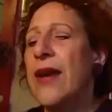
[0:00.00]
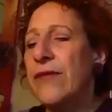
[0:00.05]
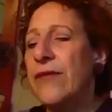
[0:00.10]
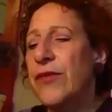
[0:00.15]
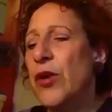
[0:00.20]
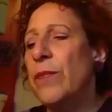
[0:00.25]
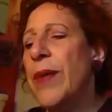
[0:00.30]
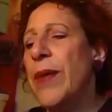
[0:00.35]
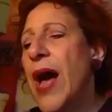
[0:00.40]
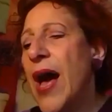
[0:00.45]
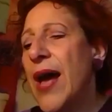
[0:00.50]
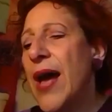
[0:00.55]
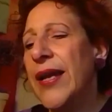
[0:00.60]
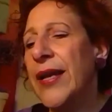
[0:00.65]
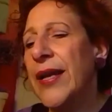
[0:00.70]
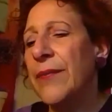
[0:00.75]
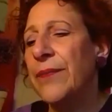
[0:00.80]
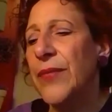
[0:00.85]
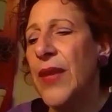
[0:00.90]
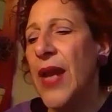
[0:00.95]
your
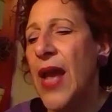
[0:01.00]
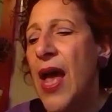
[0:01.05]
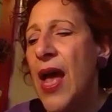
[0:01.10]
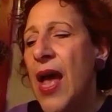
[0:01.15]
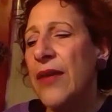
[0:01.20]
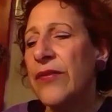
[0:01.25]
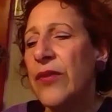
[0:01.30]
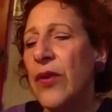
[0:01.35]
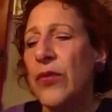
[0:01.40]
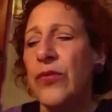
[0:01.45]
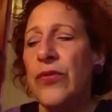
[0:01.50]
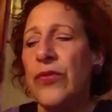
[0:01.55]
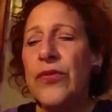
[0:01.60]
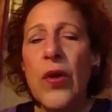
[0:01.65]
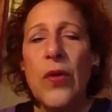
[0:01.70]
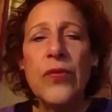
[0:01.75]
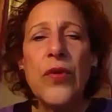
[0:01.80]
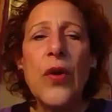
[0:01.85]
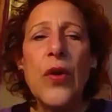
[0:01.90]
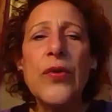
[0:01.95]
body. So
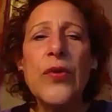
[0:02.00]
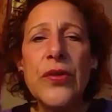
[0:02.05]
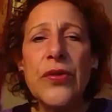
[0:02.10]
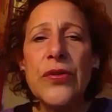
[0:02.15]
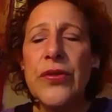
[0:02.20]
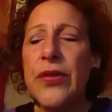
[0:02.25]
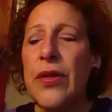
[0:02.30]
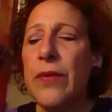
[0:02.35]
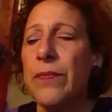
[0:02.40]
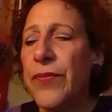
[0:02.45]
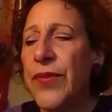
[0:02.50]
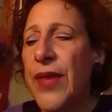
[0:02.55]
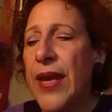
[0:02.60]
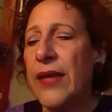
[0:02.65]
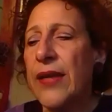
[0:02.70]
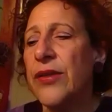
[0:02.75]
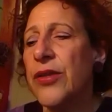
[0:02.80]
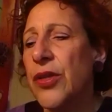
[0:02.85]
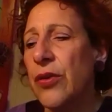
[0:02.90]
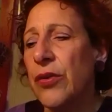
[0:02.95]
those are some
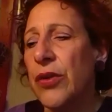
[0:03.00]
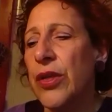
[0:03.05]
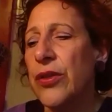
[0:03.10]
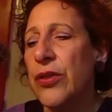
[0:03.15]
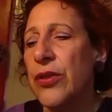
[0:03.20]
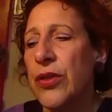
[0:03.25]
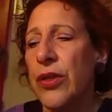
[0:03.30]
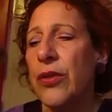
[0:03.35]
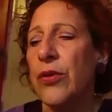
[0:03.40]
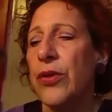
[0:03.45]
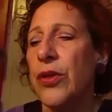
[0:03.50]
things you can do.